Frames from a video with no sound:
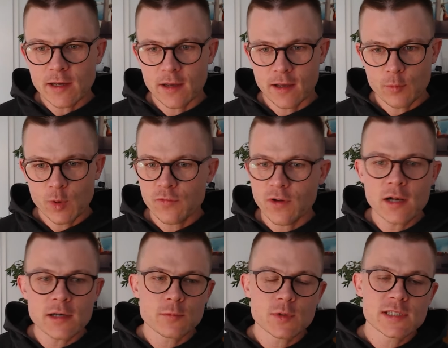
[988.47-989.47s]
And we
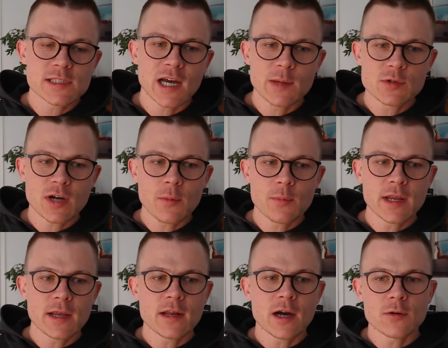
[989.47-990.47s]
felt it was time to
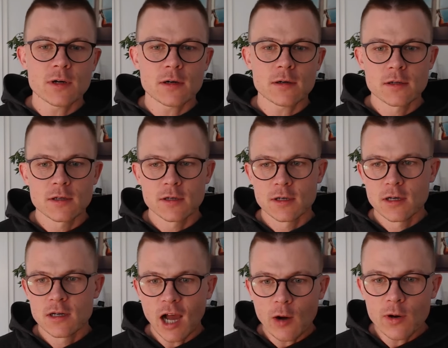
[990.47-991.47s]
update
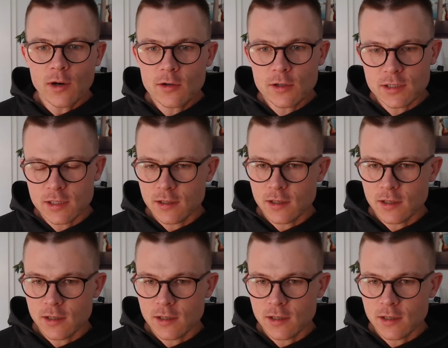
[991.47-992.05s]
our look.